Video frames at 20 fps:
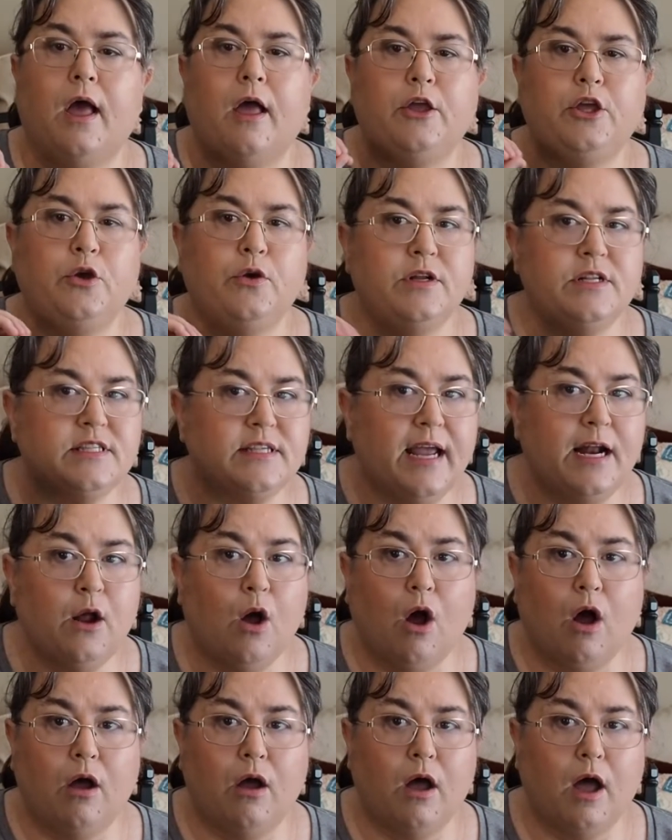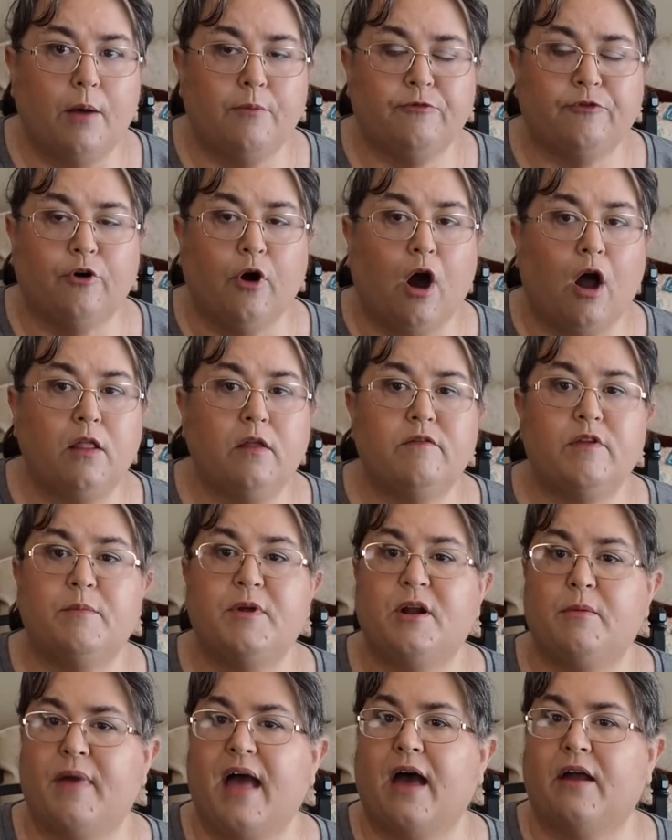You can sign up for all of them in
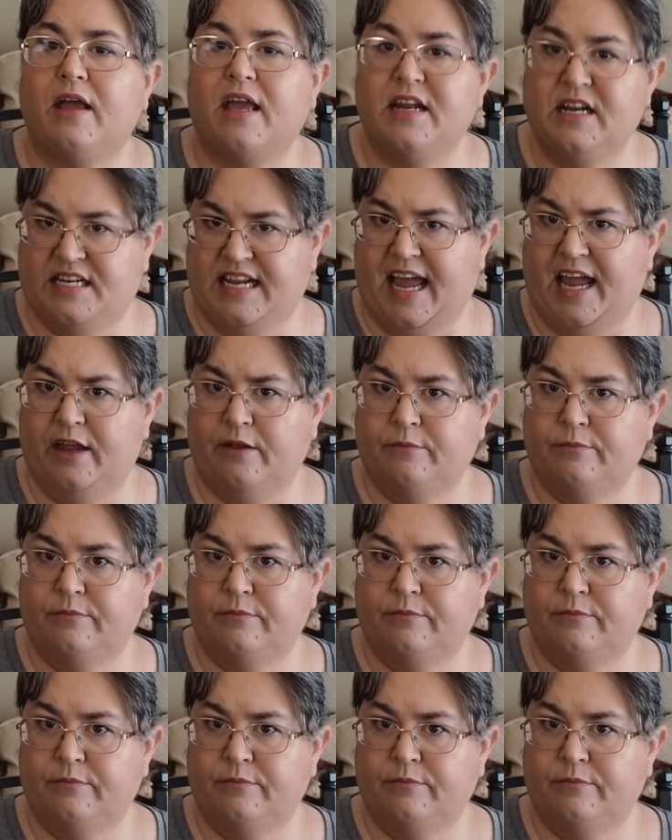a day.